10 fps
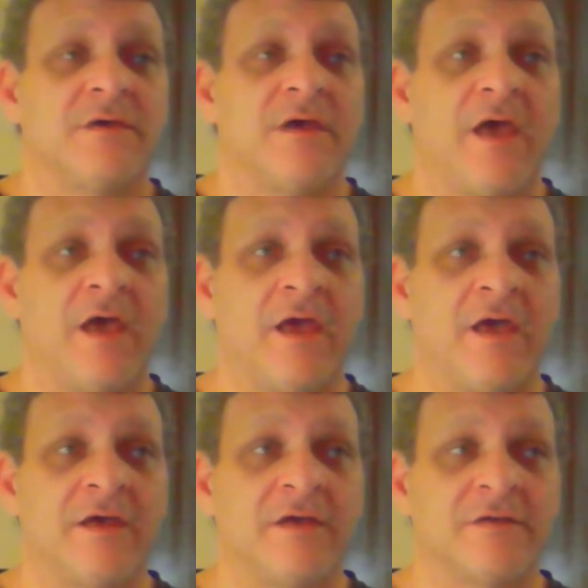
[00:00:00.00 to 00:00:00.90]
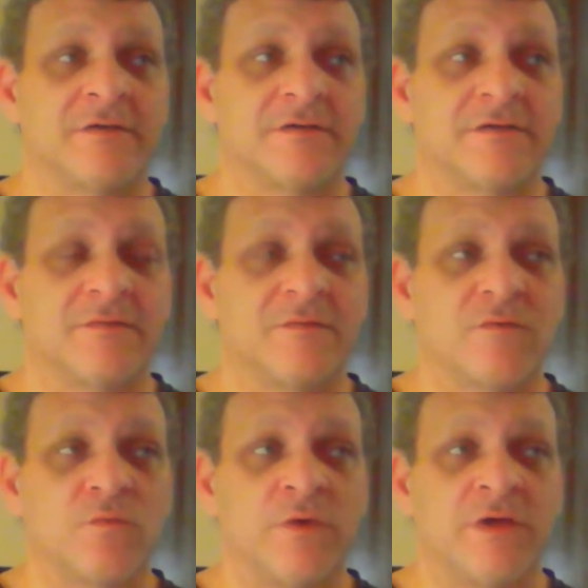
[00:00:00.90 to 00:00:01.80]
And
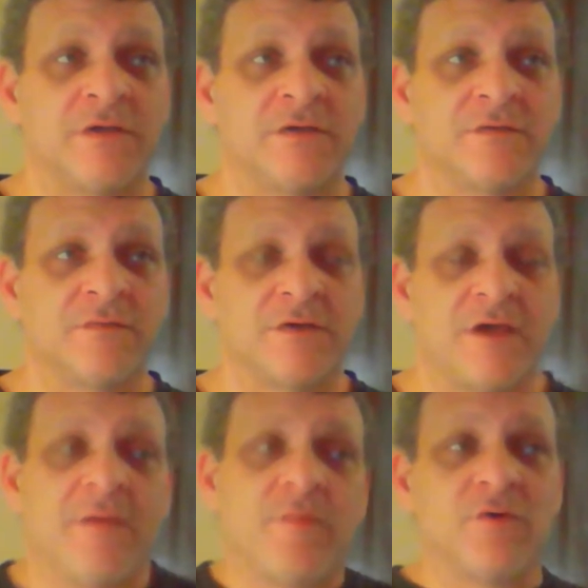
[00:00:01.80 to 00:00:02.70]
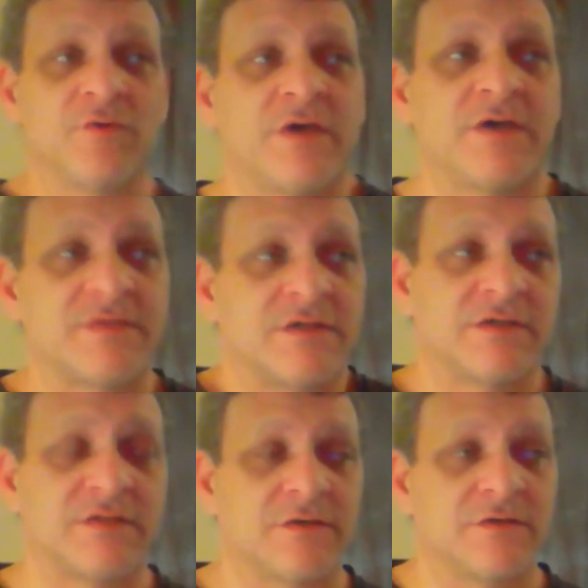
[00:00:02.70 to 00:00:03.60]
when Gabriel does
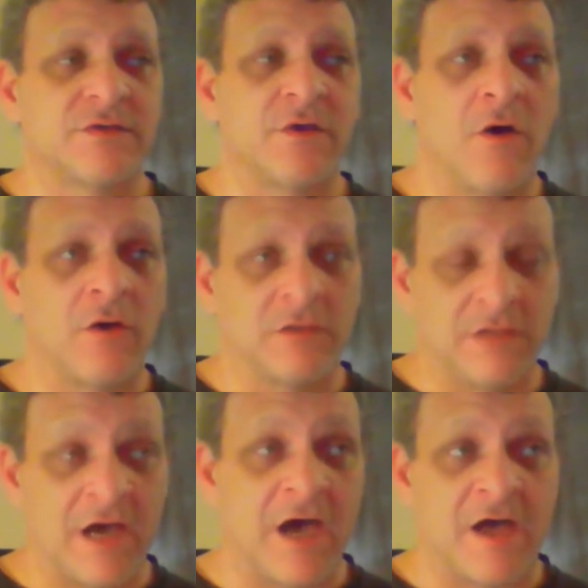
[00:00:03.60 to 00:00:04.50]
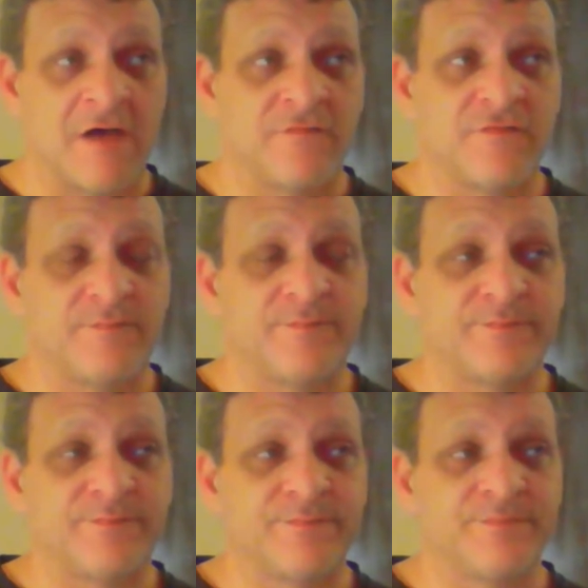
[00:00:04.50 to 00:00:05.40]
this song live,
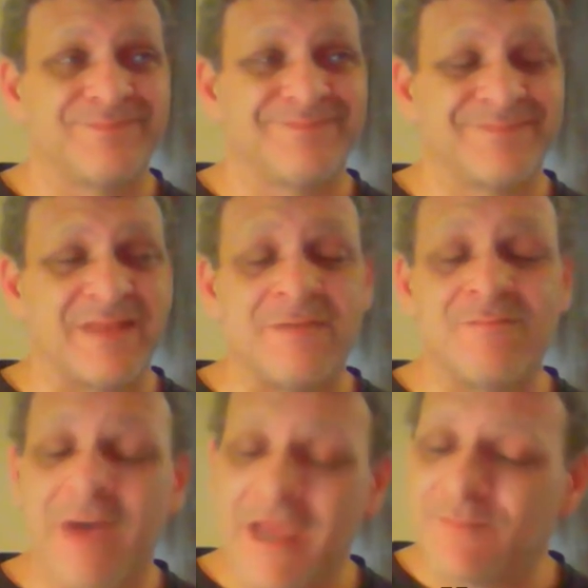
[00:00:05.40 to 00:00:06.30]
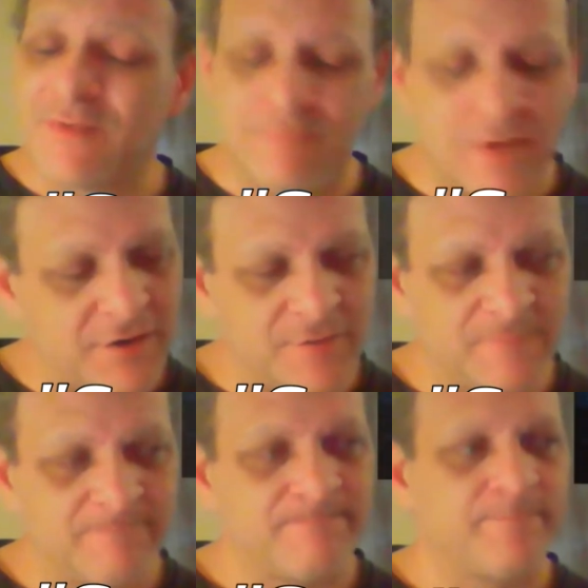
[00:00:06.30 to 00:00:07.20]
it might be better.